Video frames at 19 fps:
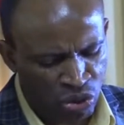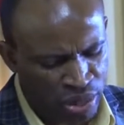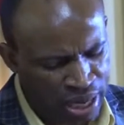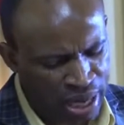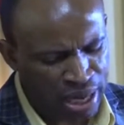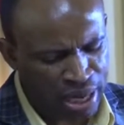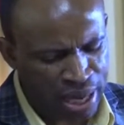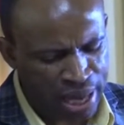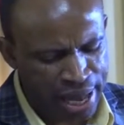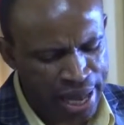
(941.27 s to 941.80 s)

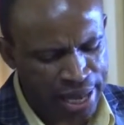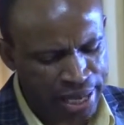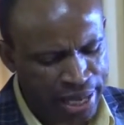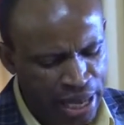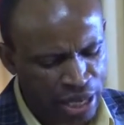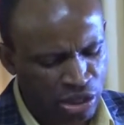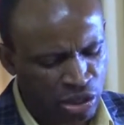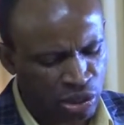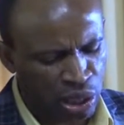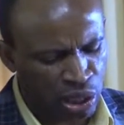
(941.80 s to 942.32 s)
together
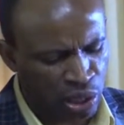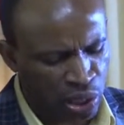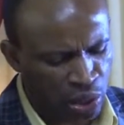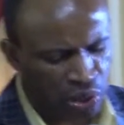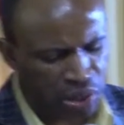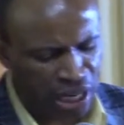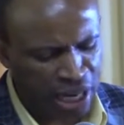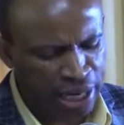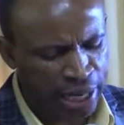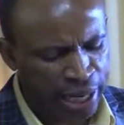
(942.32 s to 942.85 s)
against the
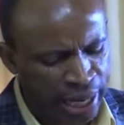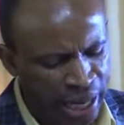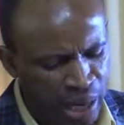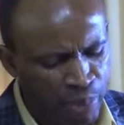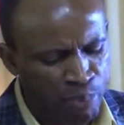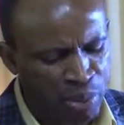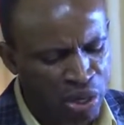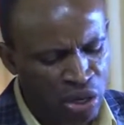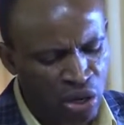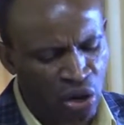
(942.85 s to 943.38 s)
Lord in
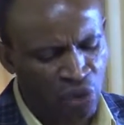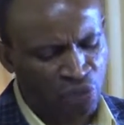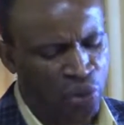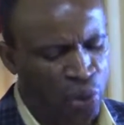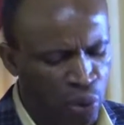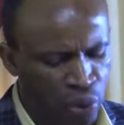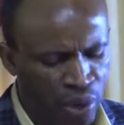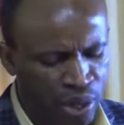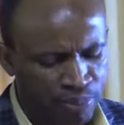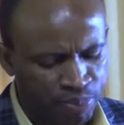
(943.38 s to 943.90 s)
the company
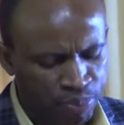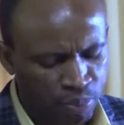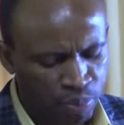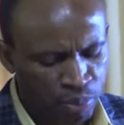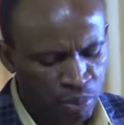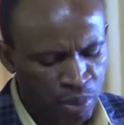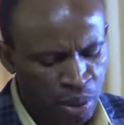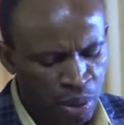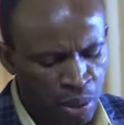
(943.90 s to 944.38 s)
of Korah,